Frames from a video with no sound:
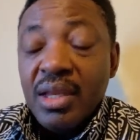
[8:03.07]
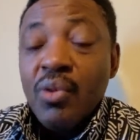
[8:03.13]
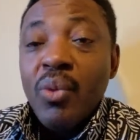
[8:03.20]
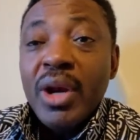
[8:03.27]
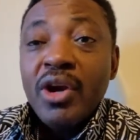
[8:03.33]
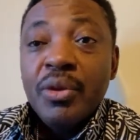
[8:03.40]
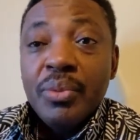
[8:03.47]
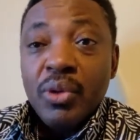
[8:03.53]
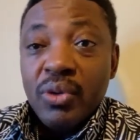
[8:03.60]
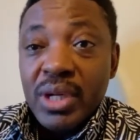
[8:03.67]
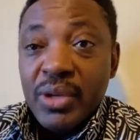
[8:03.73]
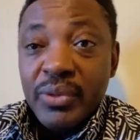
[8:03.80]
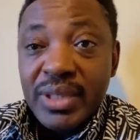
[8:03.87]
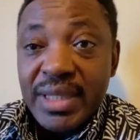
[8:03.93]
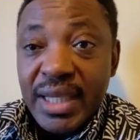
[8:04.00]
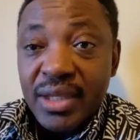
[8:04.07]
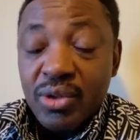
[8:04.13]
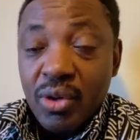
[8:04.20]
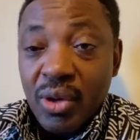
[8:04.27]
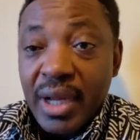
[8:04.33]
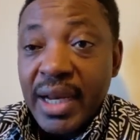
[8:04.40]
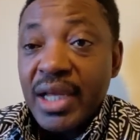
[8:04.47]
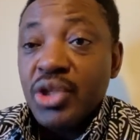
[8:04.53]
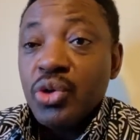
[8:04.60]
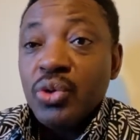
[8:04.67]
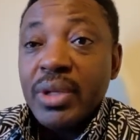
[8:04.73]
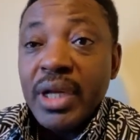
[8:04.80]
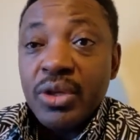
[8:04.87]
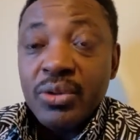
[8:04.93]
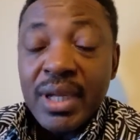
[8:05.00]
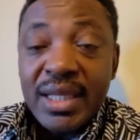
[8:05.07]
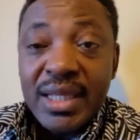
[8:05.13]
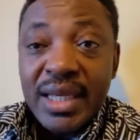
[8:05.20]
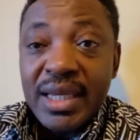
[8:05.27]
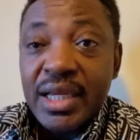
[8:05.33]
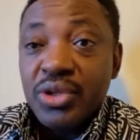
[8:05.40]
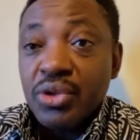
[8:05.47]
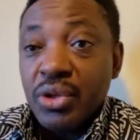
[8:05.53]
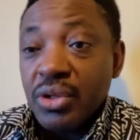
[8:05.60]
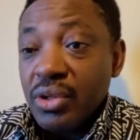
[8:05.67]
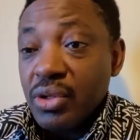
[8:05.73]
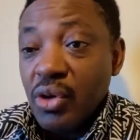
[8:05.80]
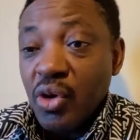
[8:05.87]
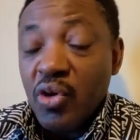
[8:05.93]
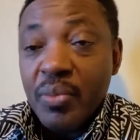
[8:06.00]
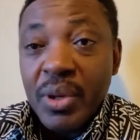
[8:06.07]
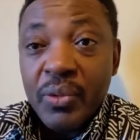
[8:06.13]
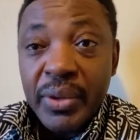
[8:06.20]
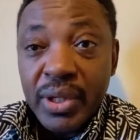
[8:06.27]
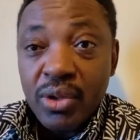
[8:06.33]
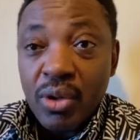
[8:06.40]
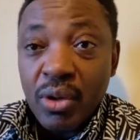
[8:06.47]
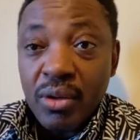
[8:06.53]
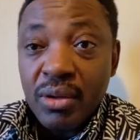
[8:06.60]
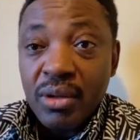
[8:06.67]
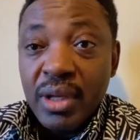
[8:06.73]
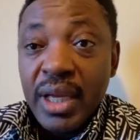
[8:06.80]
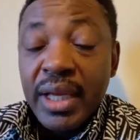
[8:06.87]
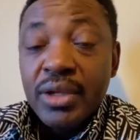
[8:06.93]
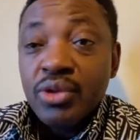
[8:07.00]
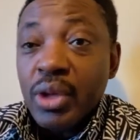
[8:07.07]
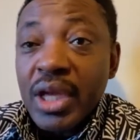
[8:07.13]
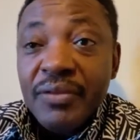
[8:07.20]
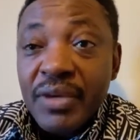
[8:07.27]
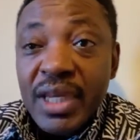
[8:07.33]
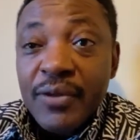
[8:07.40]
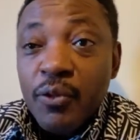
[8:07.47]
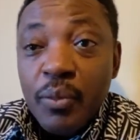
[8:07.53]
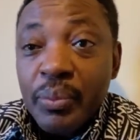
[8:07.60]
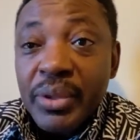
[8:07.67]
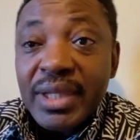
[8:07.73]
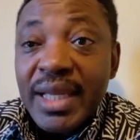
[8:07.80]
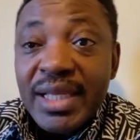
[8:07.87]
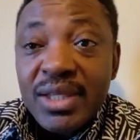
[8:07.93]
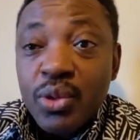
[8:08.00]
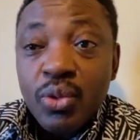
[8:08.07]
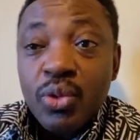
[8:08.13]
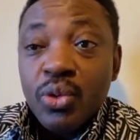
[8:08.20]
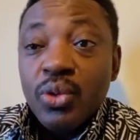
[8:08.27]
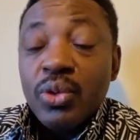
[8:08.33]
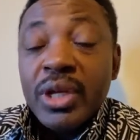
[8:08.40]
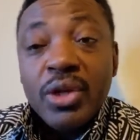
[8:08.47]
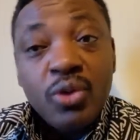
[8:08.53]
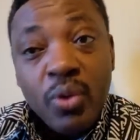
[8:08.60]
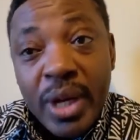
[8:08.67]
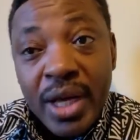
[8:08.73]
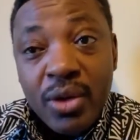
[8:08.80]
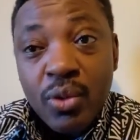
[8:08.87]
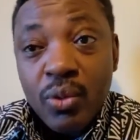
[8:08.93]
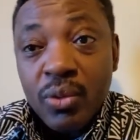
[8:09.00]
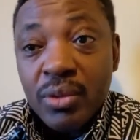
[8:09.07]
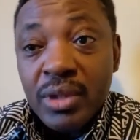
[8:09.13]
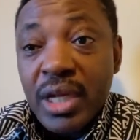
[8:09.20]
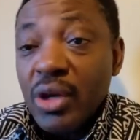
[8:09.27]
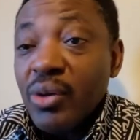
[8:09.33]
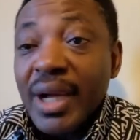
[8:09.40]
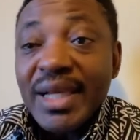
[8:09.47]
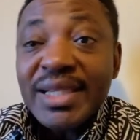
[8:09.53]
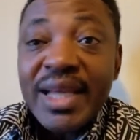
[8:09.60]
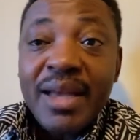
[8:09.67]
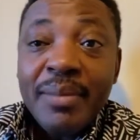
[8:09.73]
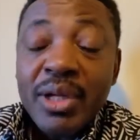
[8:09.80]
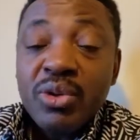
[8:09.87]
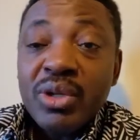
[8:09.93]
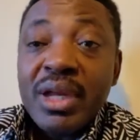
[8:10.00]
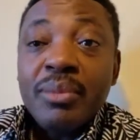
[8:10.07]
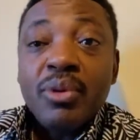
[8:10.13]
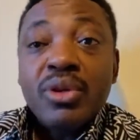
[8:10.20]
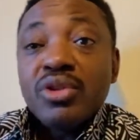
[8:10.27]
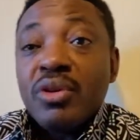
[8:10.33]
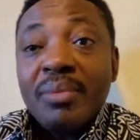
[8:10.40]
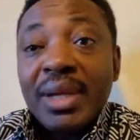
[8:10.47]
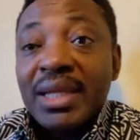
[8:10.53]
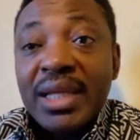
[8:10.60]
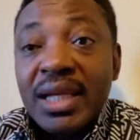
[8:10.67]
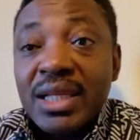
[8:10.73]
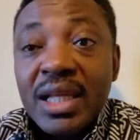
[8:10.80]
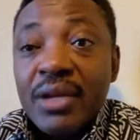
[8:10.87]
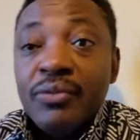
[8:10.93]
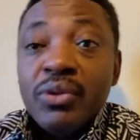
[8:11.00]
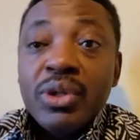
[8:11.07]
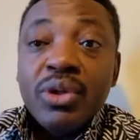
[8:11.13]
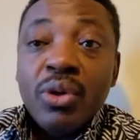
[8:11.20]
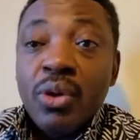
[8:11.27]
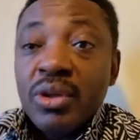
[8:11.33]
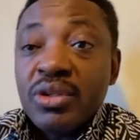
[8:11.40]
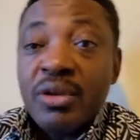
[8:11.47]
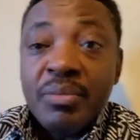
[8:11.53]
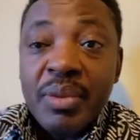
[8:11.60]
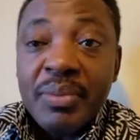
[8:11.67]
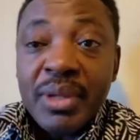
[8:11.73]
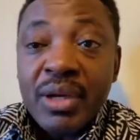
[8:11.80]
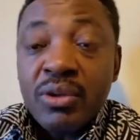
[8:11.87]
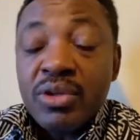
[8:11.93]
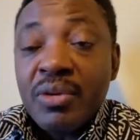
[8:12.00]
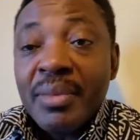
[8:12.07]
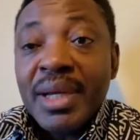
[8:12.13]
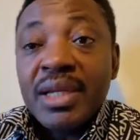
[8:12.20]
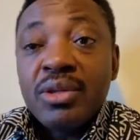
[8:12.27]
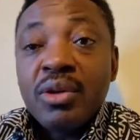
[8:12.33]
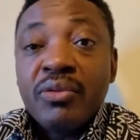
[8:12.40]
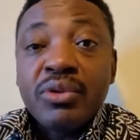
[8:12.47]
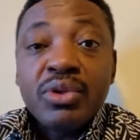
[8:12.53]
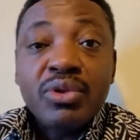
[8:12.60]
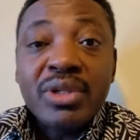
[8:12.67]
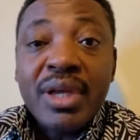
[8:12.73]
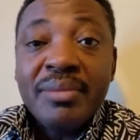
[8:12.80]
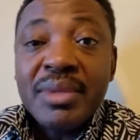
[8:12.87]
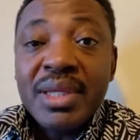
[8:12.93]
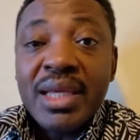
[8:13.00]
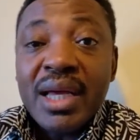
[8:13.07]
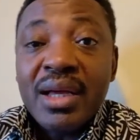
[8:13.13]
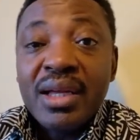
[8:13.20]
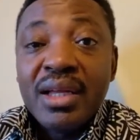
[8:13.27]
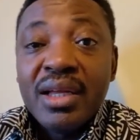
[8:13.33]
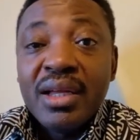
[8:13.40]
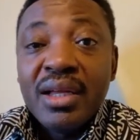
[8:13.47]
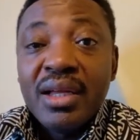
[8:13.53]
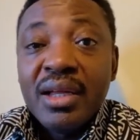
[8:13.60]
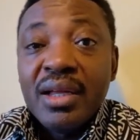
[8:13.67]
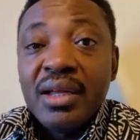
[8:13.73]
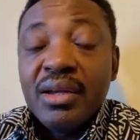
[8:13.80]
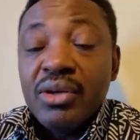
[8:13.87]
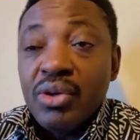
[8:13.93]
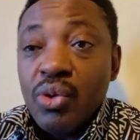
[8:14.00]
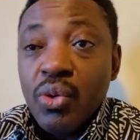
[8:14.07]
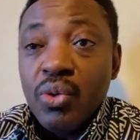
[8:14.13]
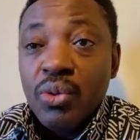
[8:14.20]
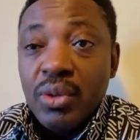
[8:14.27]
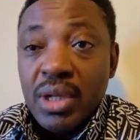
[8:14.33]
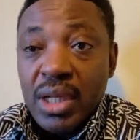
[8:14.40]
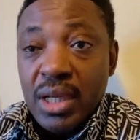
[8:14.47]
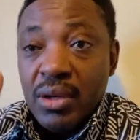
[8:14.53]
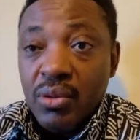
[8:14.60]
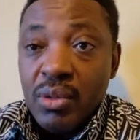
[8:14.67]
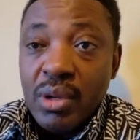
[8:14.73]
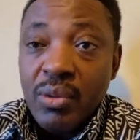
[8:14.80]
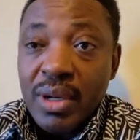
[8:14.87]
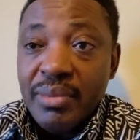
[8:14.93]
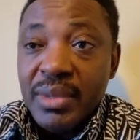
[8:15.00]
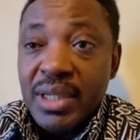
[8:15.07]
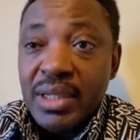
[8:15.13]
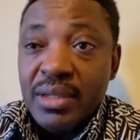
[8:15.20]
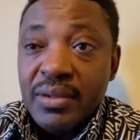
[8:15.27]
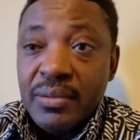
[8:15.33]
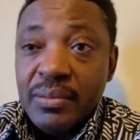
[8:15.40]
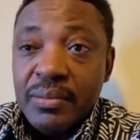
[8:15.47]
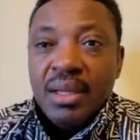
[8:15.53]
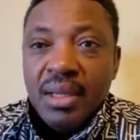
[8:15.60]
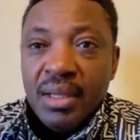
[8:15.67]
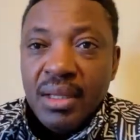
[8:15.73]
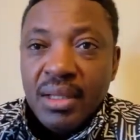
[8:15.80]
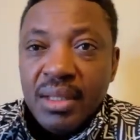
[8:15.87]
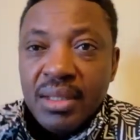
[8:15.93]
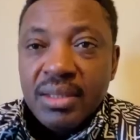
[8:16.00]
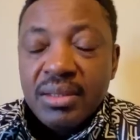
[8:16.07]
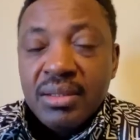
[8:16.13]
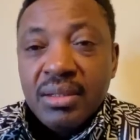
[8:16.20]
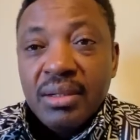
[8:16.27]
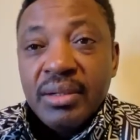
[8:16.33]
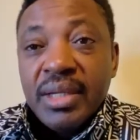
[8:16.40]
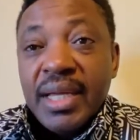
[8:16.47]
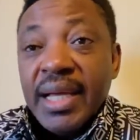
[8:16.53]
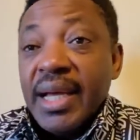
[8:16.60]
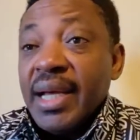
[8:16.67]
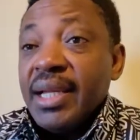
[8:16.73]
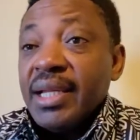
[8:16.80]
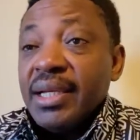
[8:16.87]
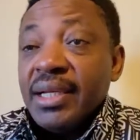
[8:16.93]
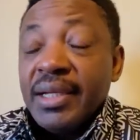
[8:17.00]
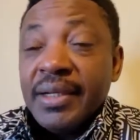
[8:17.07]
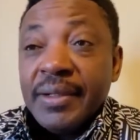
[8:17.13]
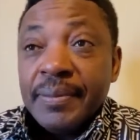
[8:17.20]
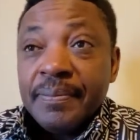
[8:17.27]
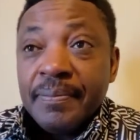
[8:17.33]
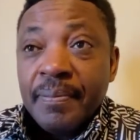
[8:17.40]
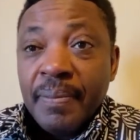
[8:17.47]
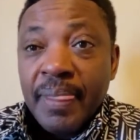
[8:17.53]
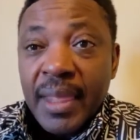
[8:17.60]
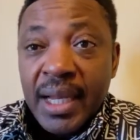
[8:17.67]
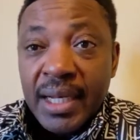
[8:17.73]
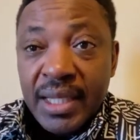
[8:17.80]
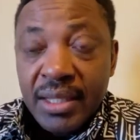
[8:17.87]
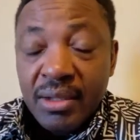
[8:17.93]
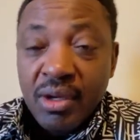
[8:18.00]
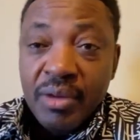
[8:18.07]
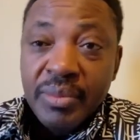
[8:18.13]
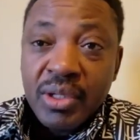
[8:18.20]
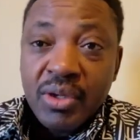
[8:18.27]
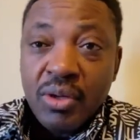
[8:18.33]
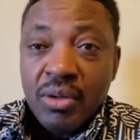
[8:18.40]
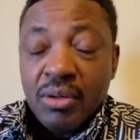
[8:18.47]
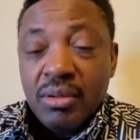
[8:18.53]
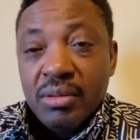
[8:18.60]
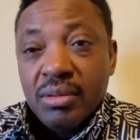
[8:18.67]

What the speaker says: The one no be only way to talk. I don't show na United Nations document we talk. So even if we pretend so we don't know the UN no, they no catch Ayabachona because some man take telephone, they call some people that also man they talk for social media. No, on 1 minute. Sorry, I had an incoming call.